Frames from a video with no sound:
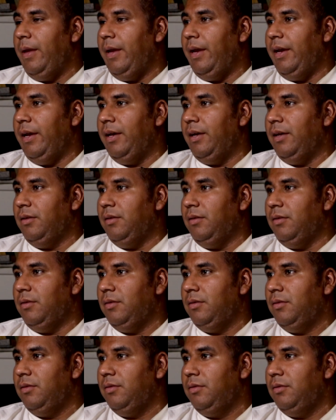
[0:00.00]
and
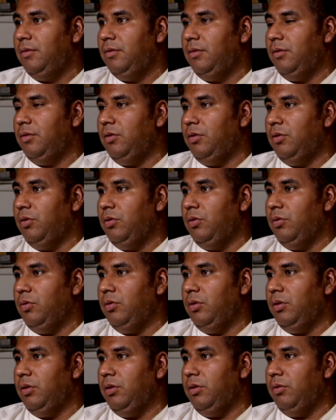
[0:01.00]

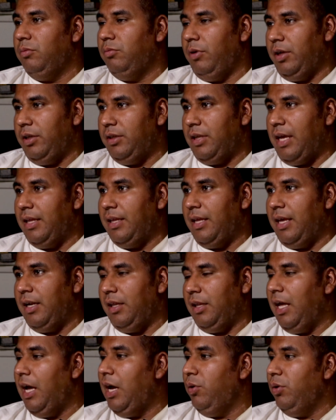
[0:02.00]
right that
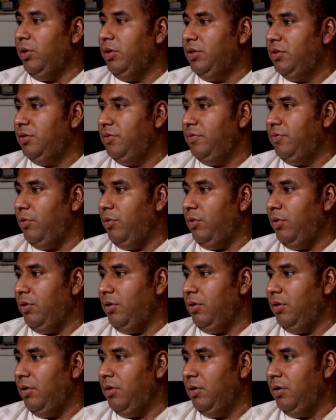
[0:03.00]
allowance
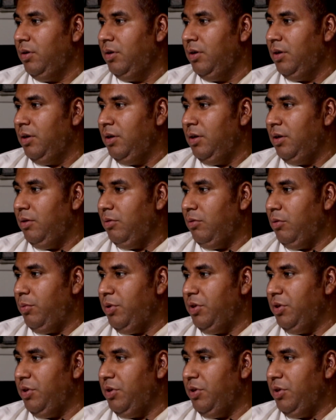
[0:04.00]
for, what